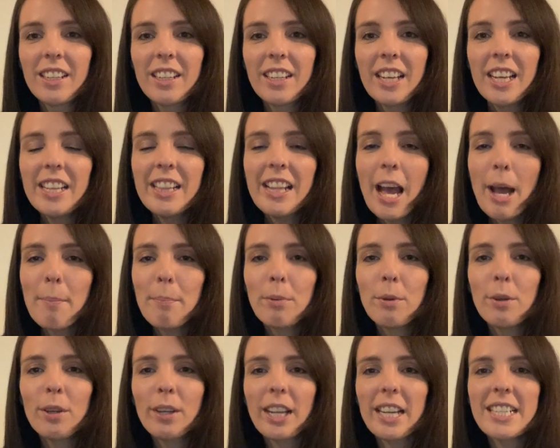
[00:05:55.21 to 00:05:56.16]
In that
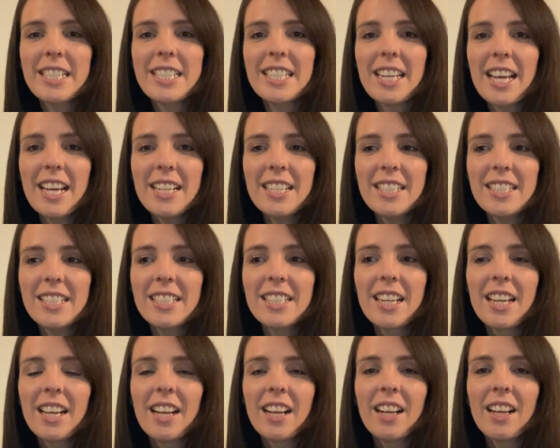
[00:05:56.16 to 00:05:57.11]
book it says,
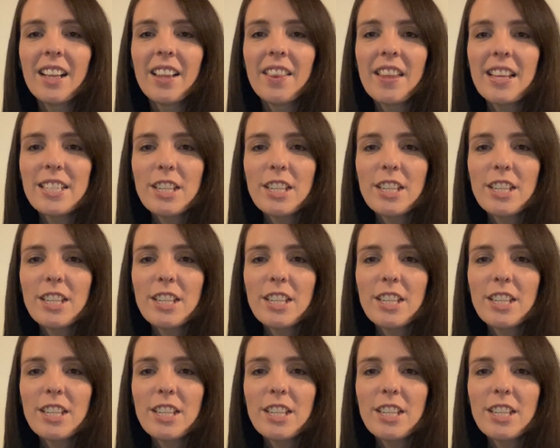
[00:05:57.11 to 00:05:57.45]
there's